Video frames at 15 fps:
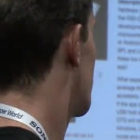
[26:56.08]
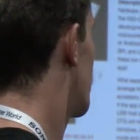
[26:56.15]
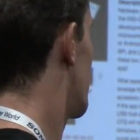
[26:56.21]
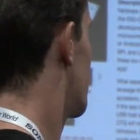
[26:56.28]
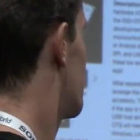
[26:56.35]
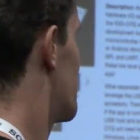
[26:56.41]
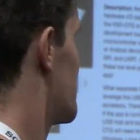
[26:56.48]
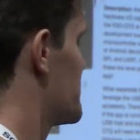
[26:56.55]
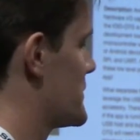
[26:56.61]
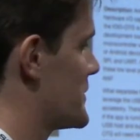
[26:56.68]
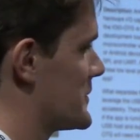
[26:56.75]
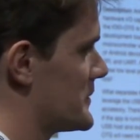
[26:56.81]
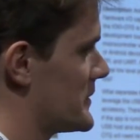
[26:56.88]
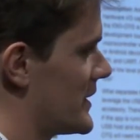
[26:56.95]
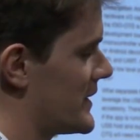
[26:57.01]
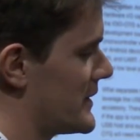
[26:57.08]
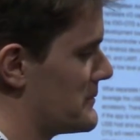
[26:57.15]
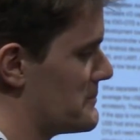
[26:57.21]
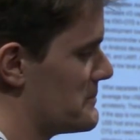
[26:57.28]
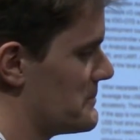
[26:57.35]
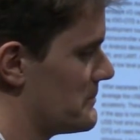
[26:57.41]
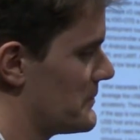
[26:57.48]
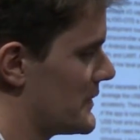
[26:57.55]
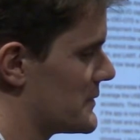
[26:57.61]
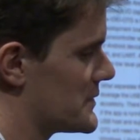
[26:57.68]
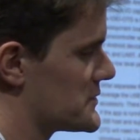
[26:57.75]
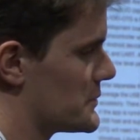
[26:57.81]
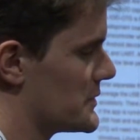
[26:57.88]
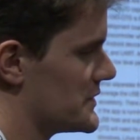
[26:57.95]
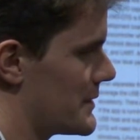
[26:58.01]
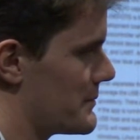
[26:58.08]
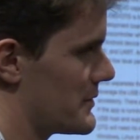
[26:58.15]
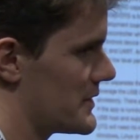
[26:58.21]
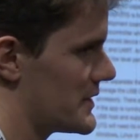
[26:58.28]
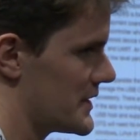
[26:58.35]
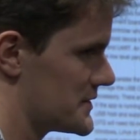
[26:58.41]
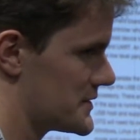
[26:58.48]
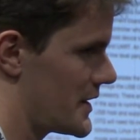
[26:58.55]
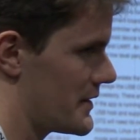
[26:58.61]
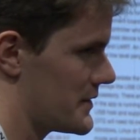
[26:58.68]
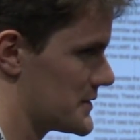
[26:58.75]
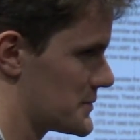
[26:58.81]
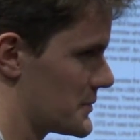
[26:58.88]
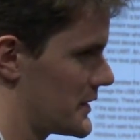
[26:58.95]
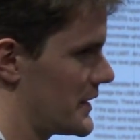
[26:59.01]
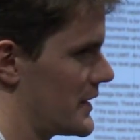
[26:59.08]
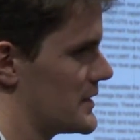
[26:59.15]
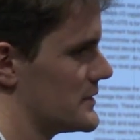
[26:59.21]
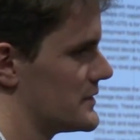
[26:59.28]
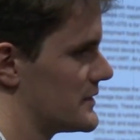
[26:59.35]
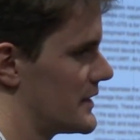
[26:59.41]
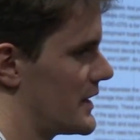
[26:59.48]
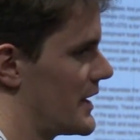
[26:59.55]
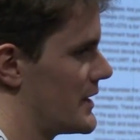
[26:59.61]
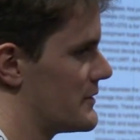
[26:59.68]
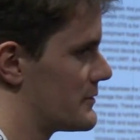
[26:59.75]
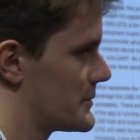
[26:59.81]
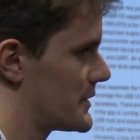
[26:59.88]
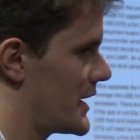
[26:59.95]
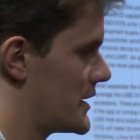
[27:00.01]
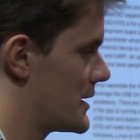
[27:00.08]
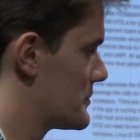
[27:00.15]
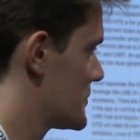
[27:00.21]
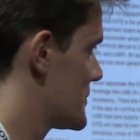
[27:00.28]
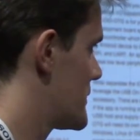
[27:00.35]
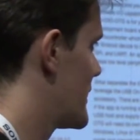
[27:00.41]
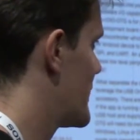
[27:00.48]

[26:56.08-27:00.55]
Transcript: I don't know, there was one demo that I saw this weekend from a guy named